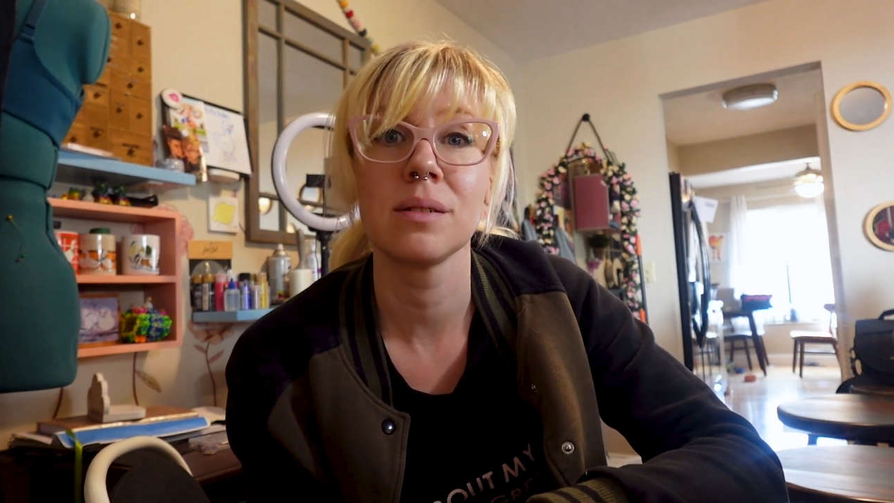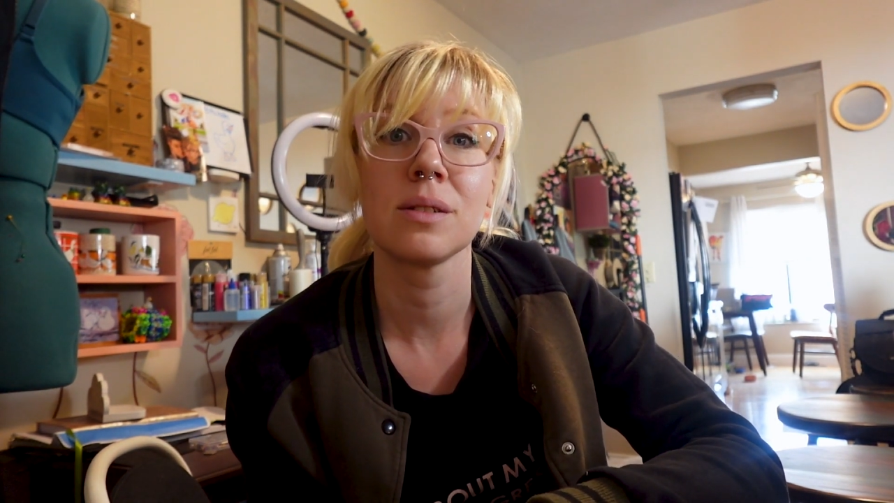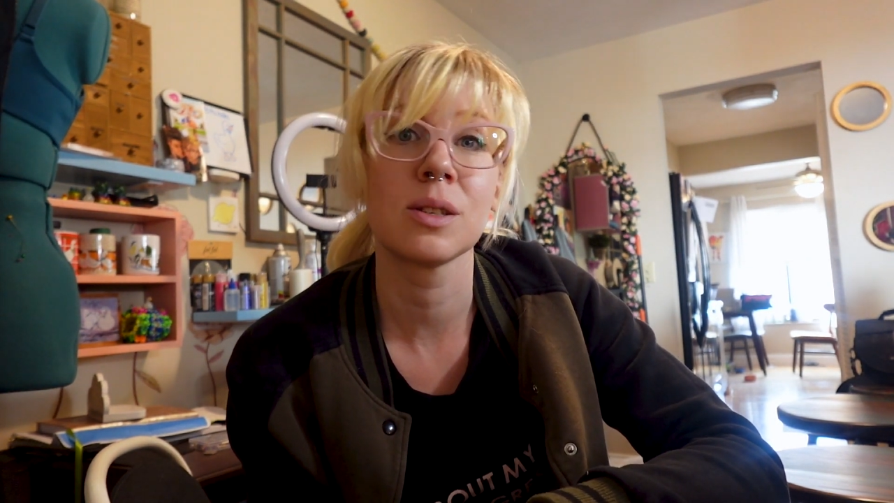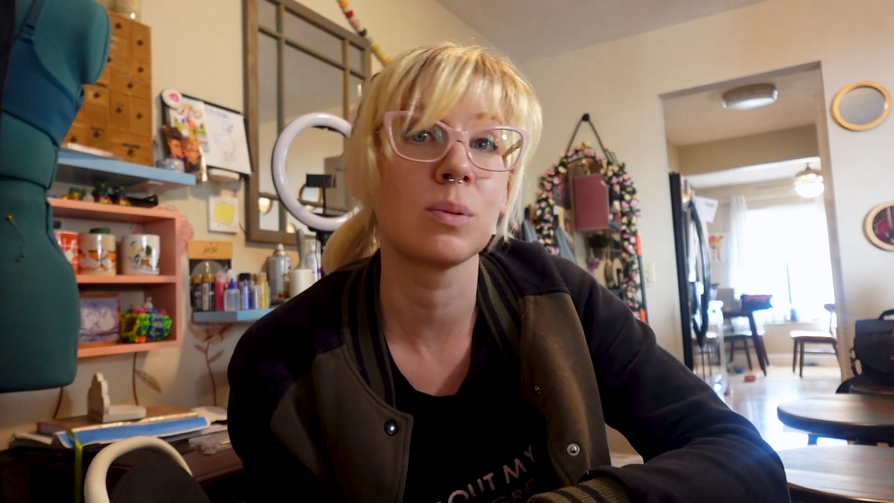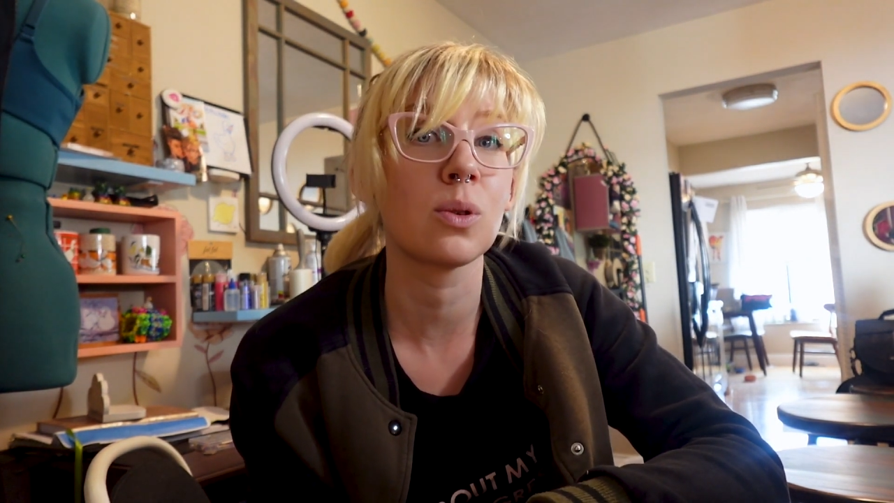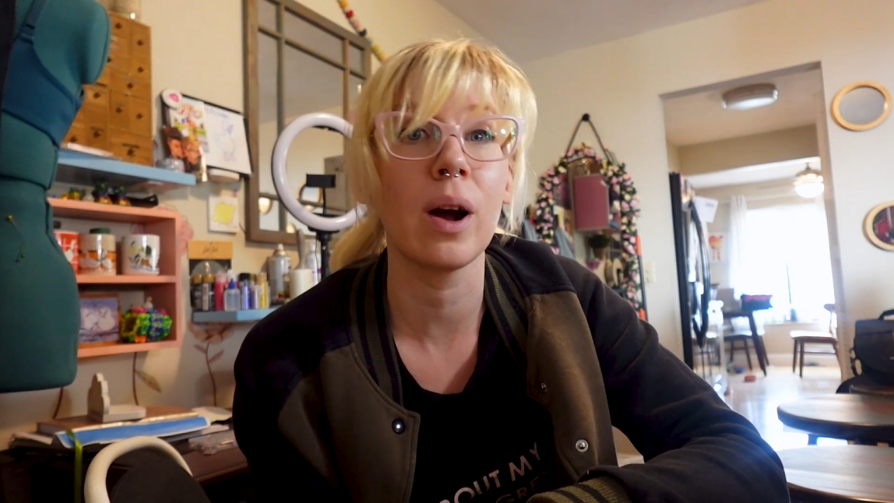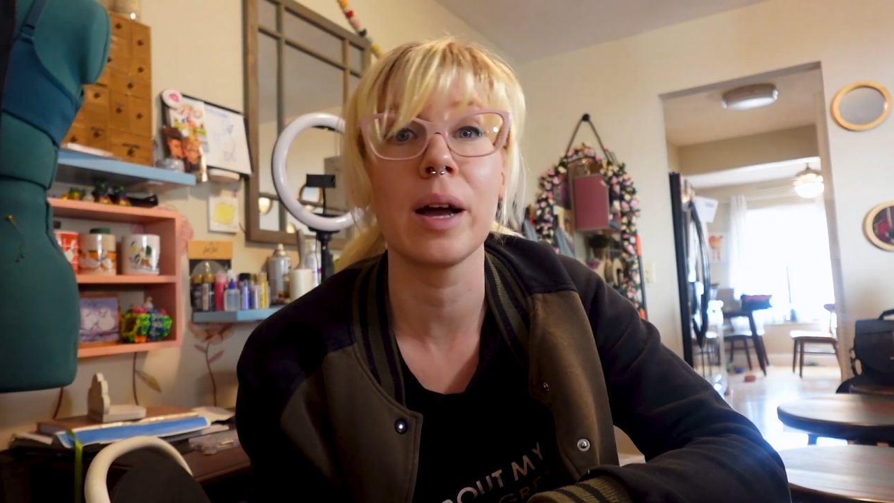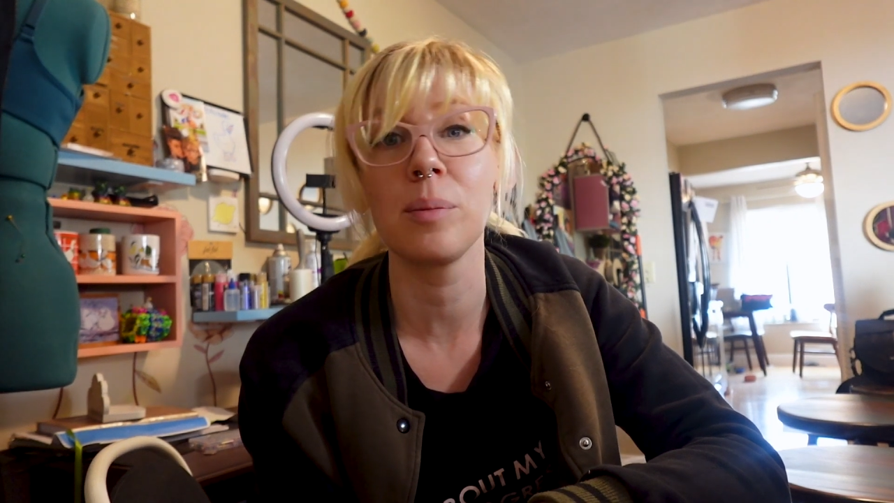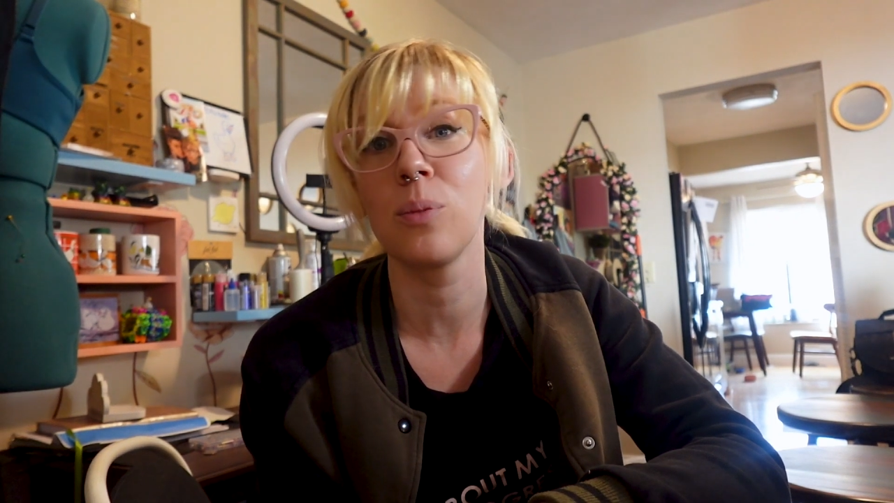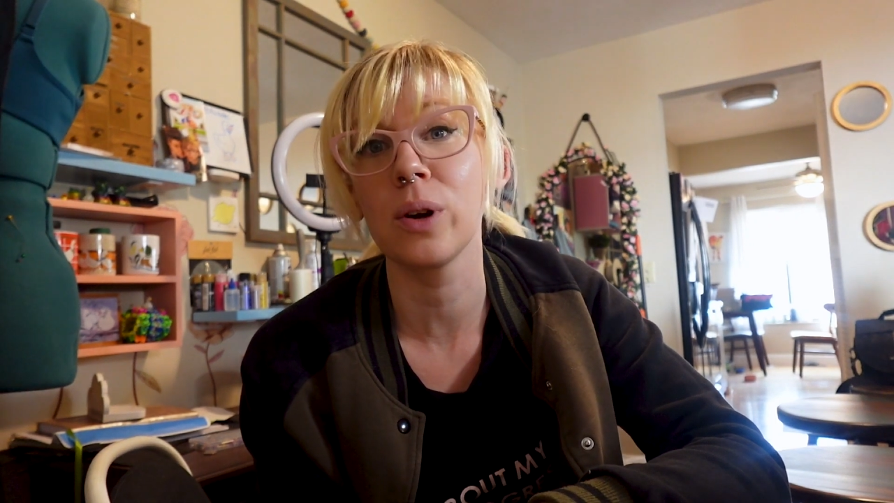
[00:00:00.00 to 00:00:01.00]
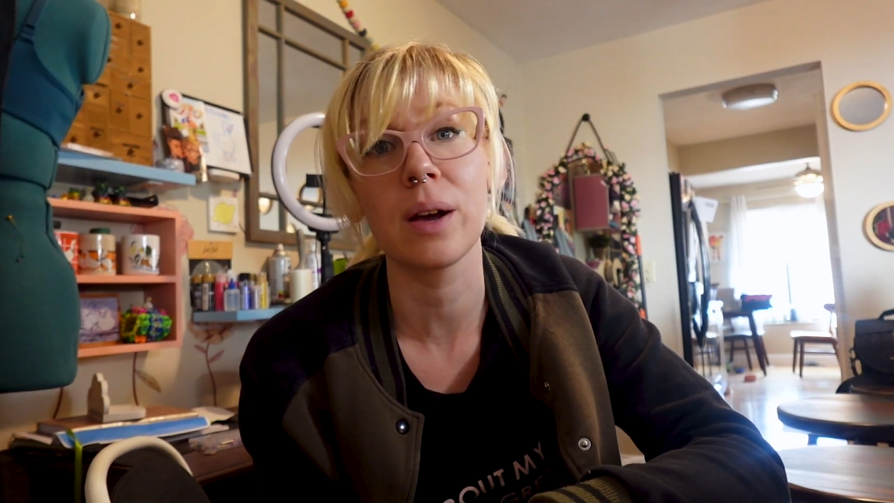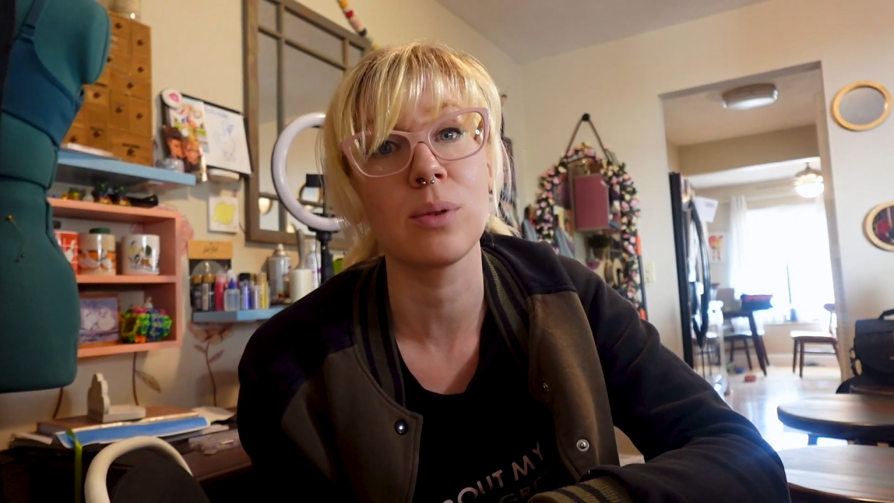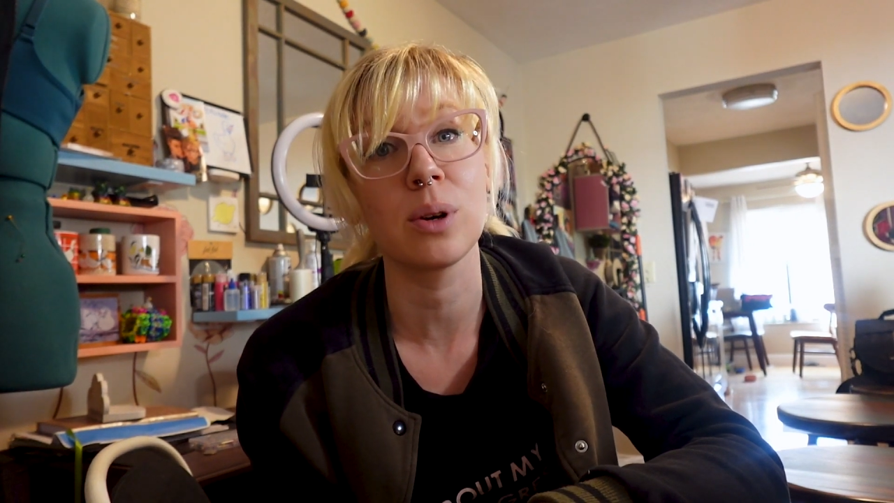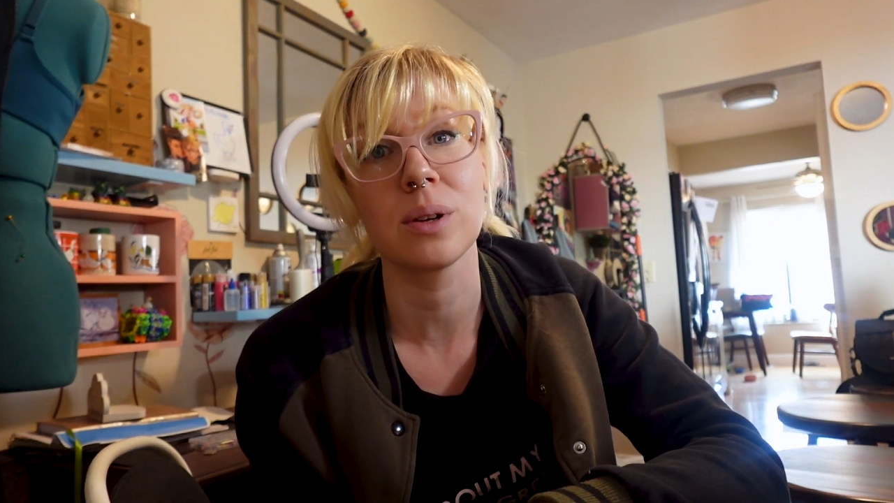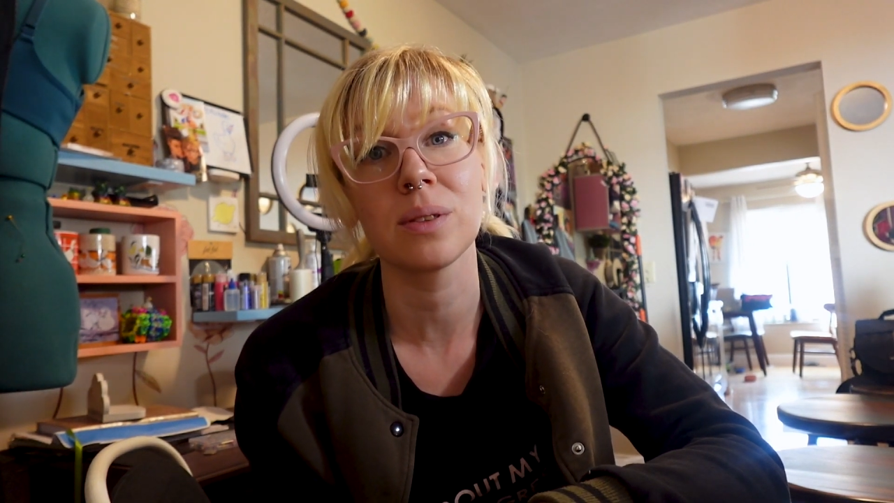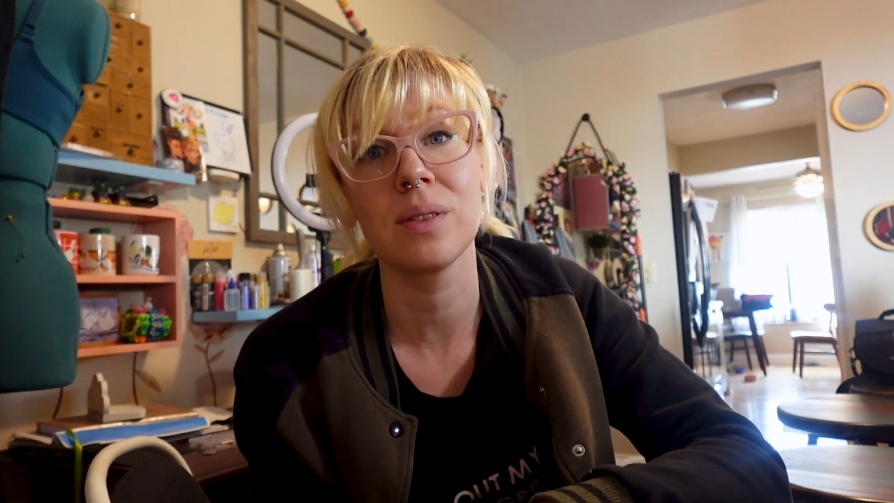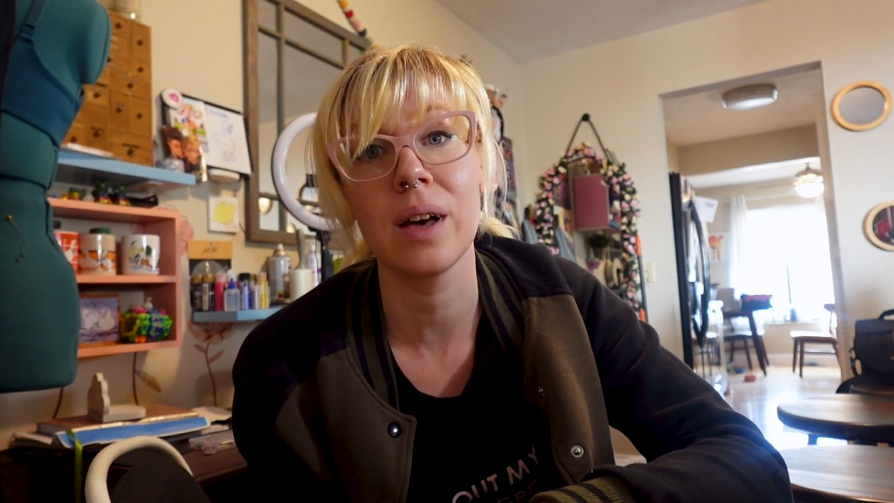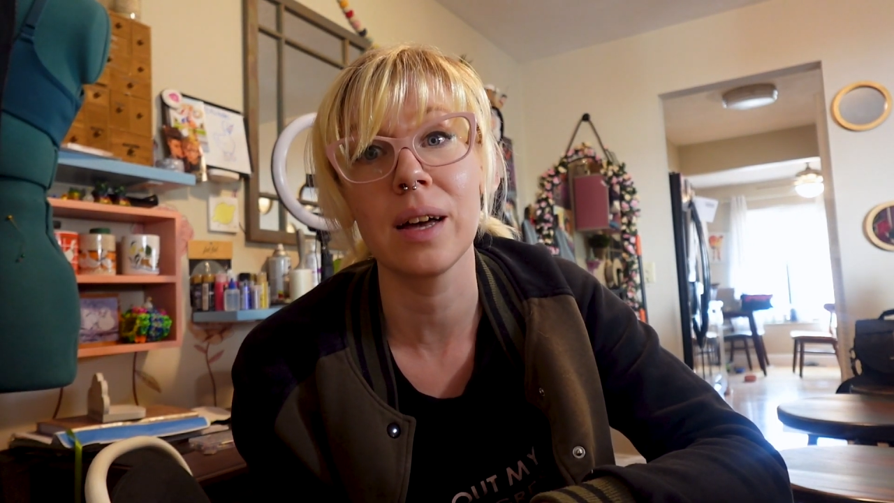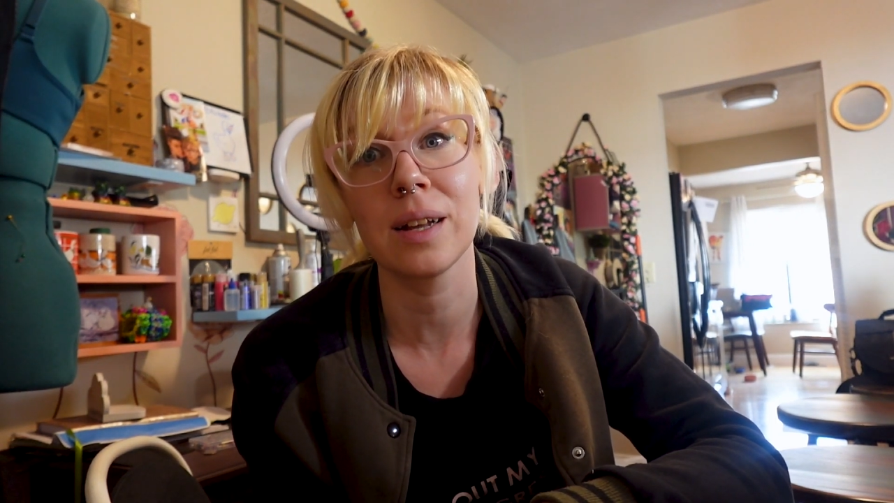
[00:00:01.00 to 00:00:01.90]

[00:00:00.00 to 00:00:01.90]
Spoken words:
subscribe, whatever, that